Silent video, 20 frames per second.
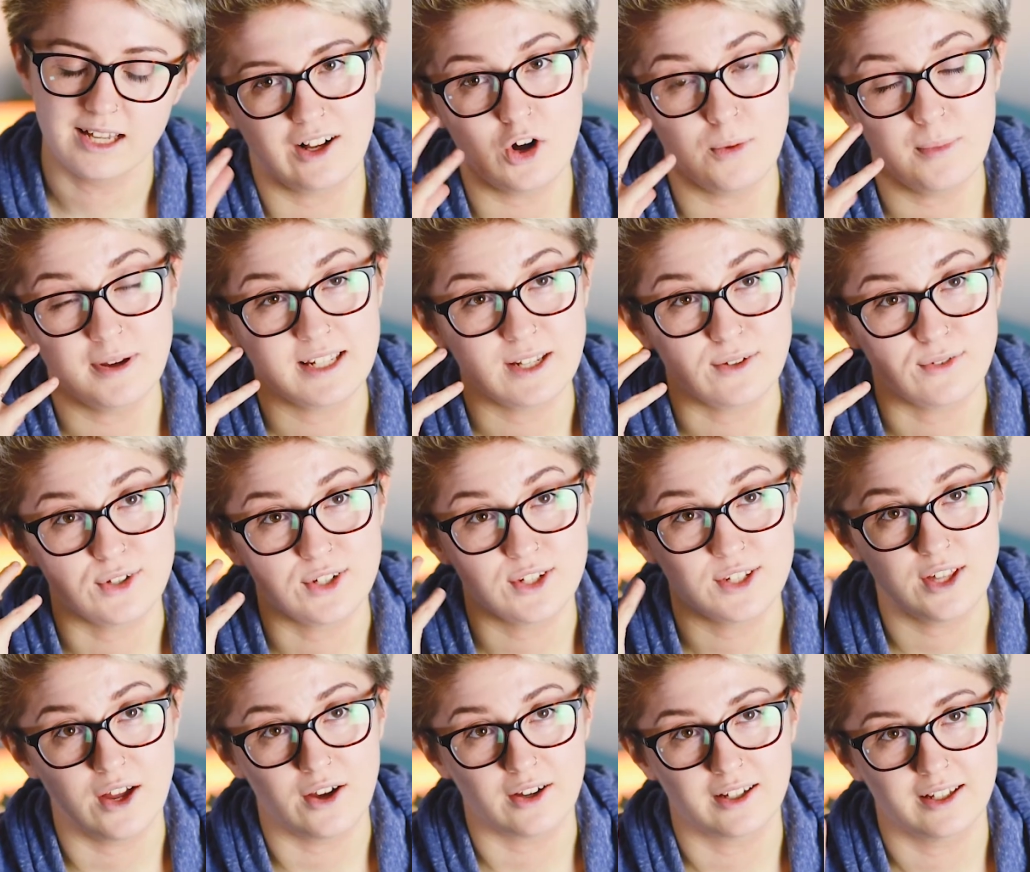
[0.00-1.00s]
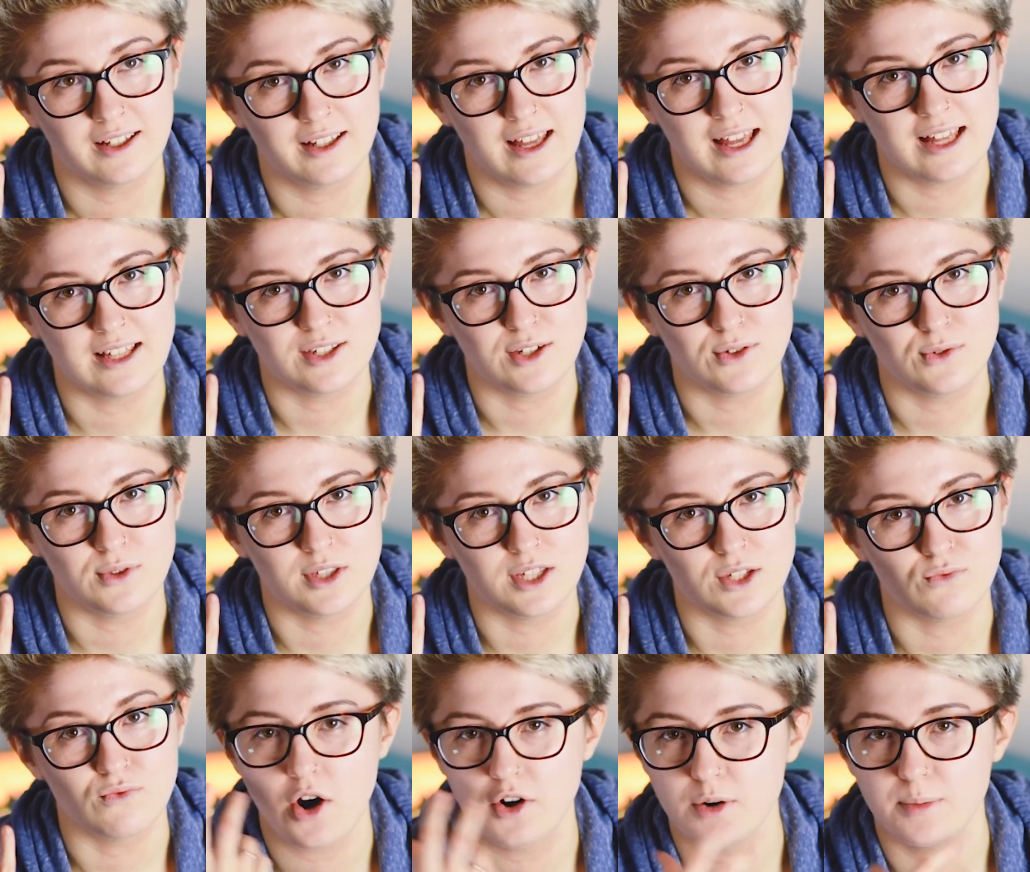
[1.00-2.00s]
I got myself stuck into
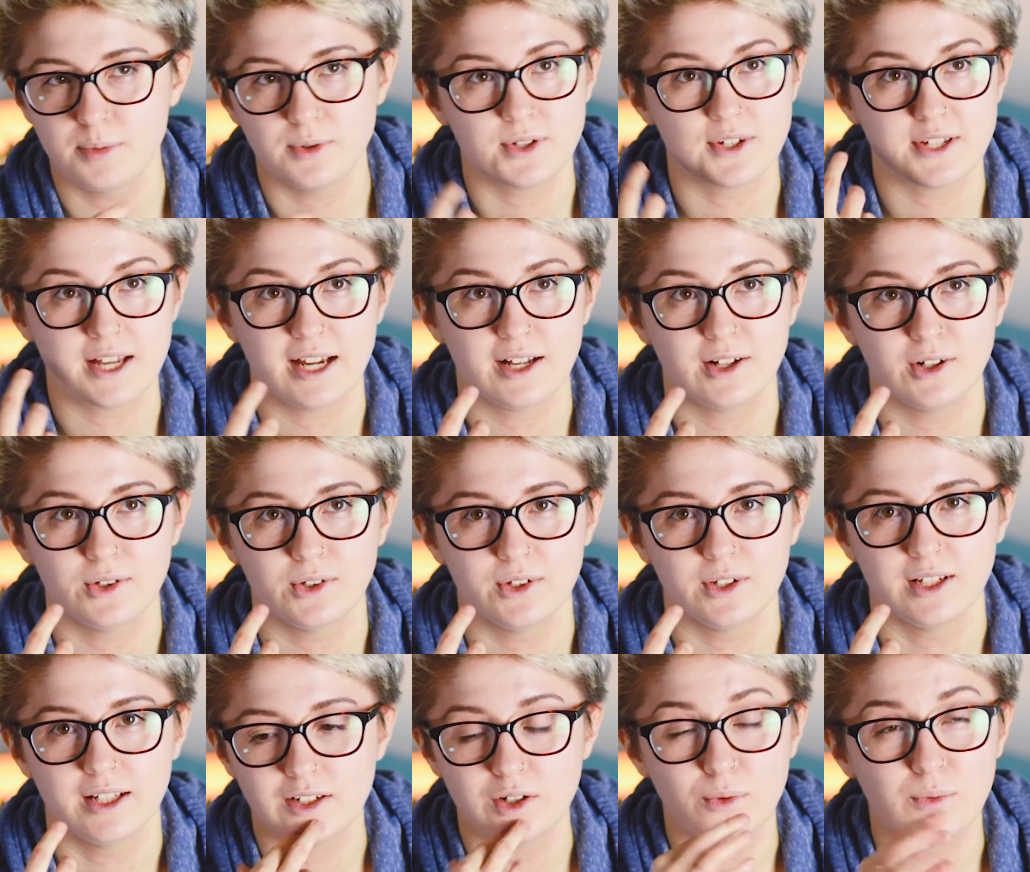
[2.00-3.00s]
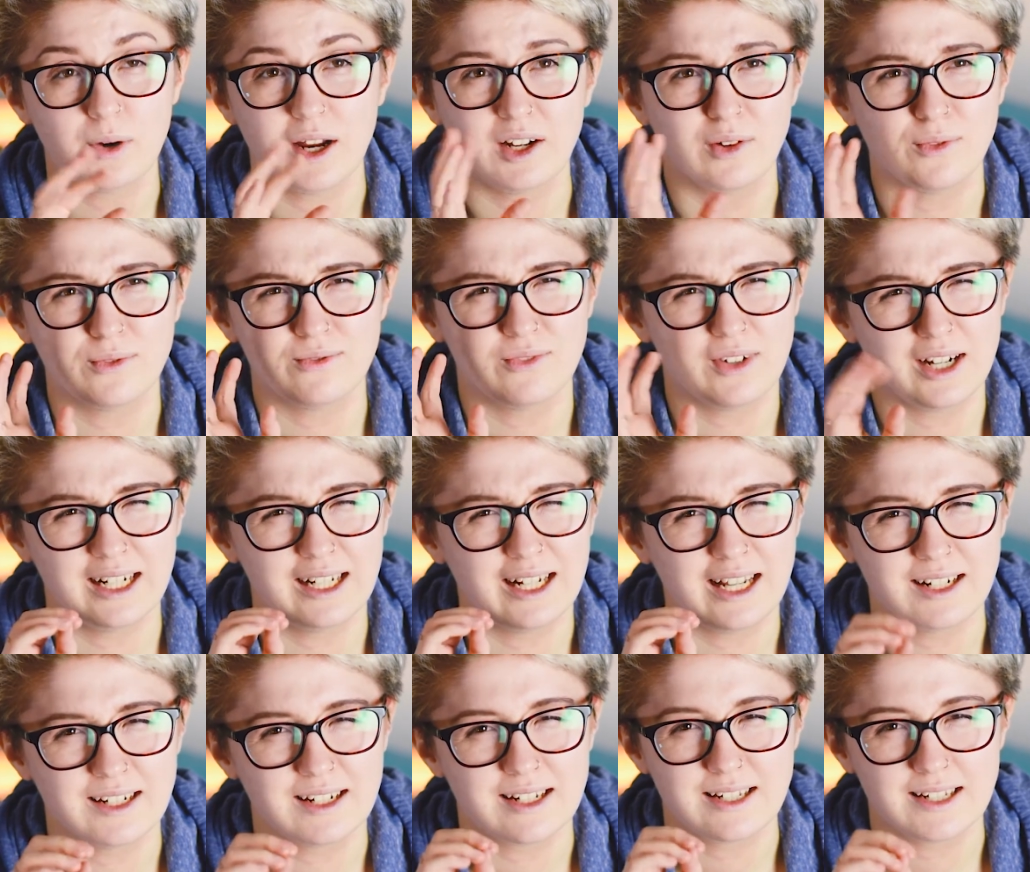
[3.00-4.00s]
this horrible cycle. I don't
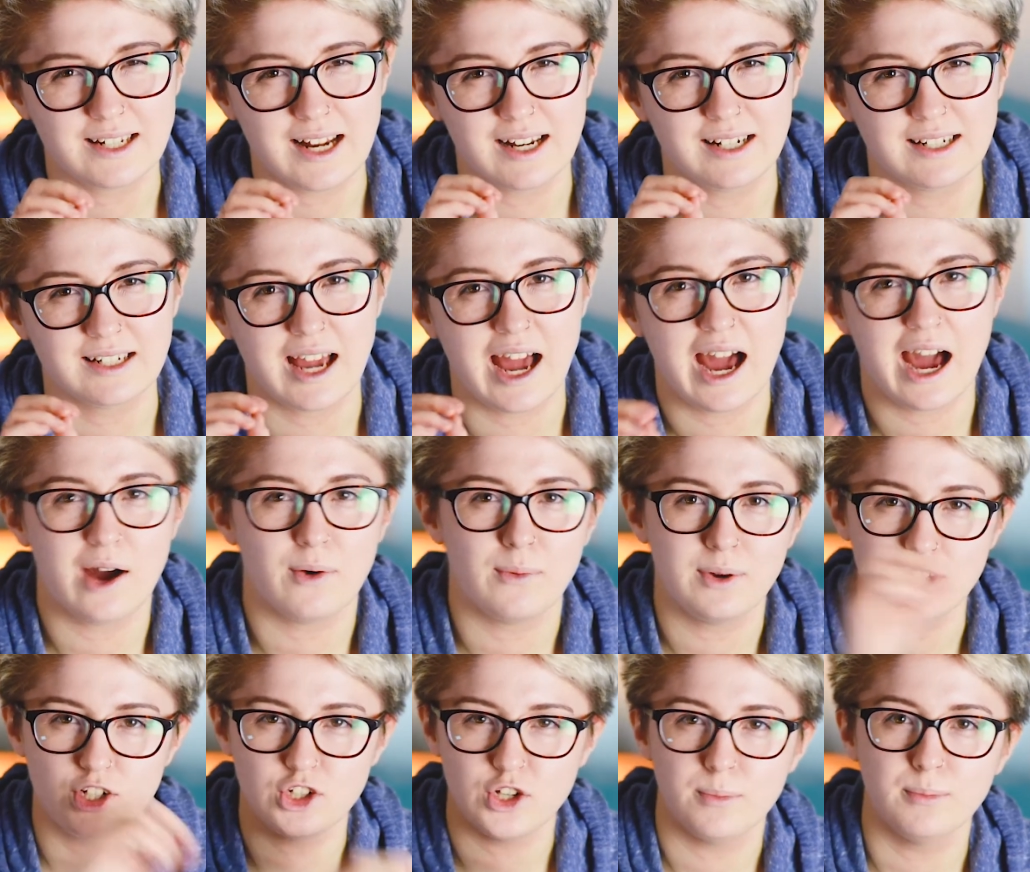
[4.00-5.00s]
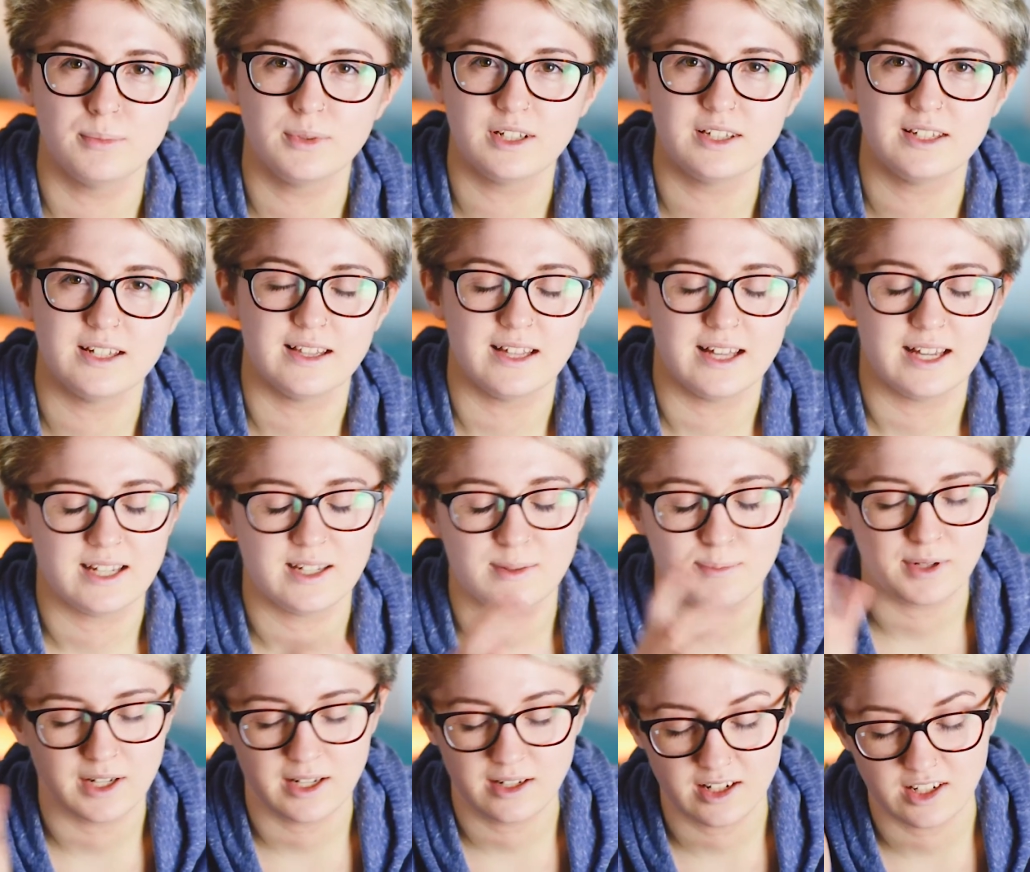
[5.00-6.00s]
really understand how it jumped to this,
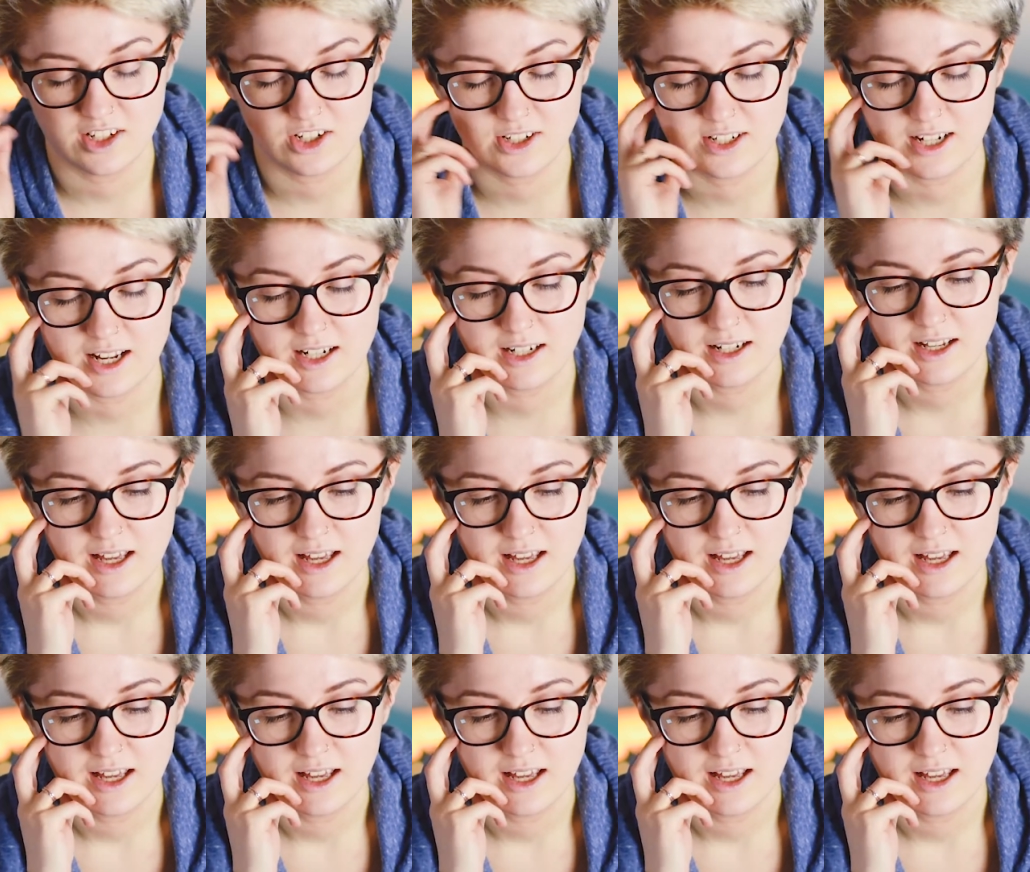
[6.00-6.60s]
but it just did.